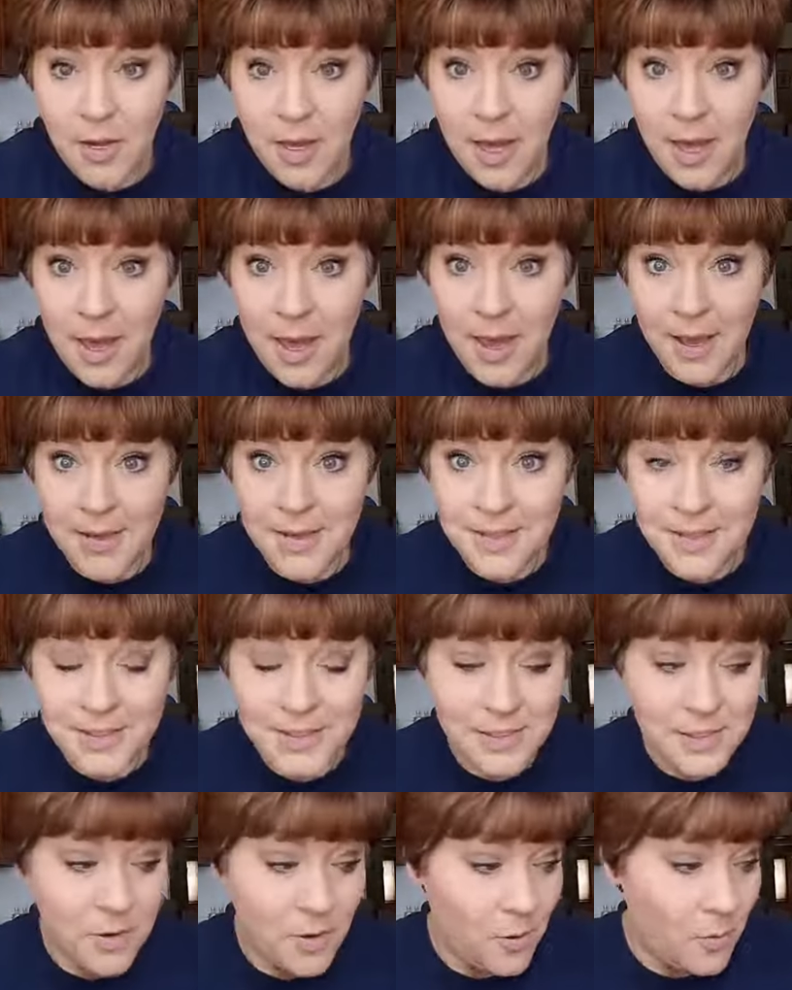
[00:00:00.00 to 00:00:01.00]
Okay,
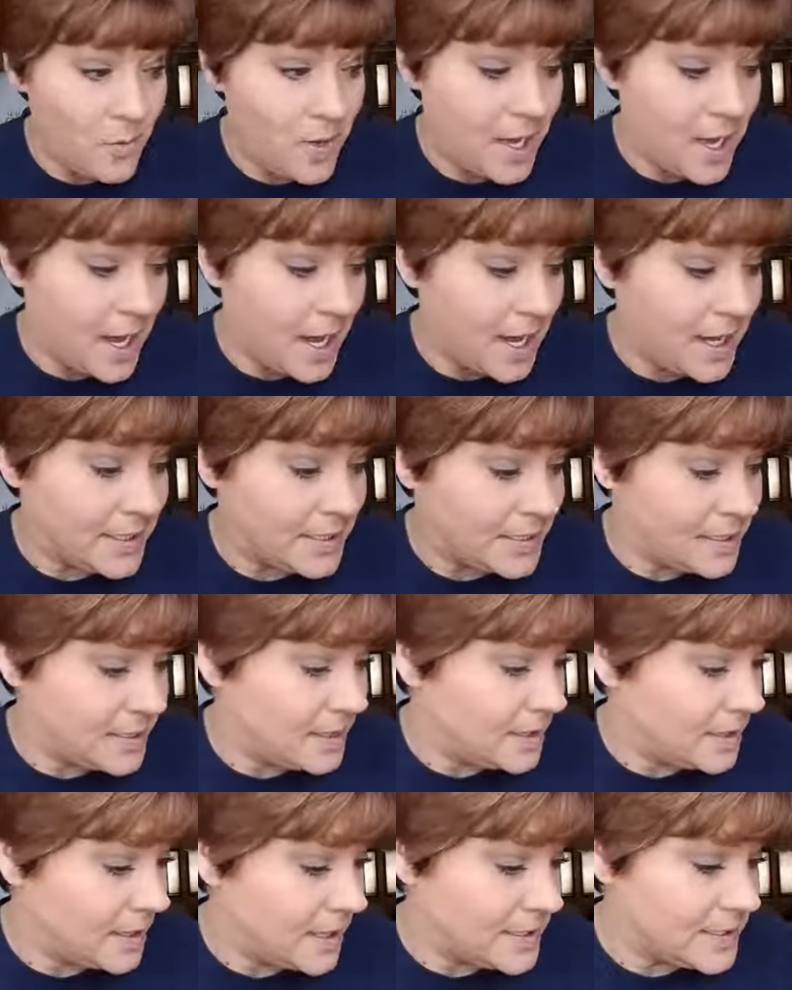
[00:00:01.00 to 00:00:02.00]
so we got,
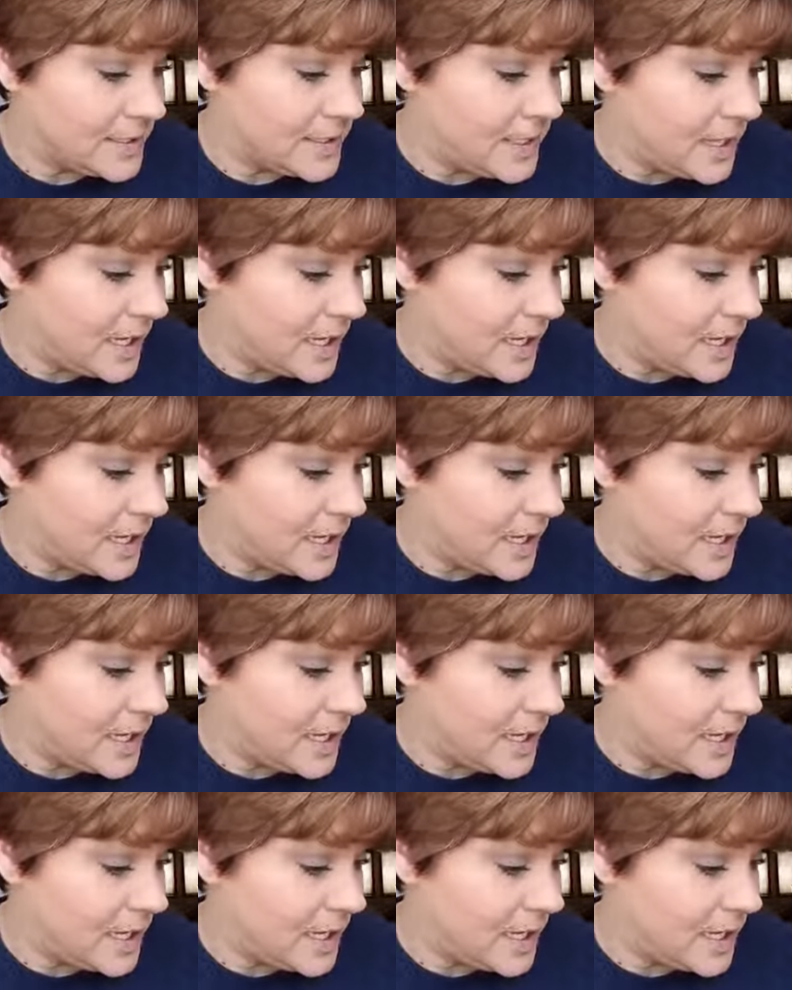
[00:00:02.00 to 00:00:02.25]
let's